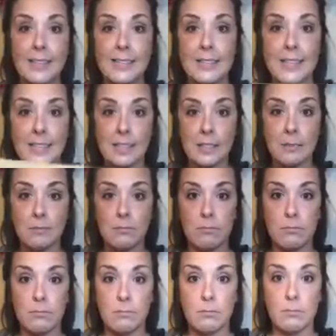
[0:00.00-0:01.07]
that's
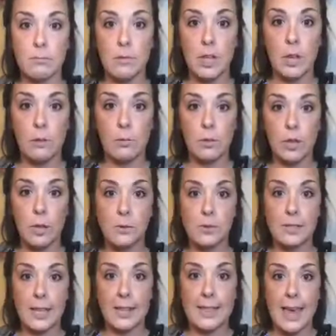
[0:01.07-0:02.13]
you know,
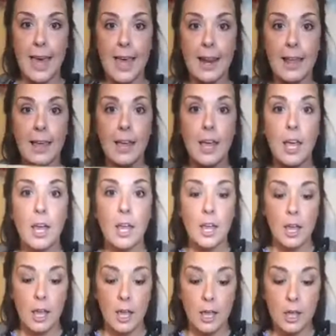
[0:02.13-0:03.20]
closed like that,
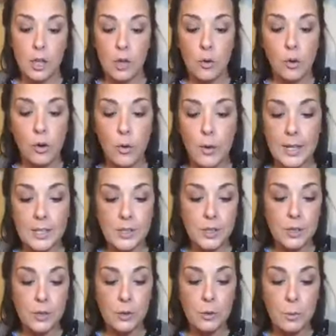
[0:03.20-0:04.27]
you're going
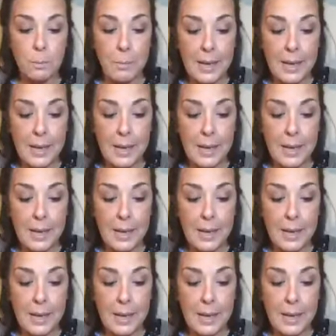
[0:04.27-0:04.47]
to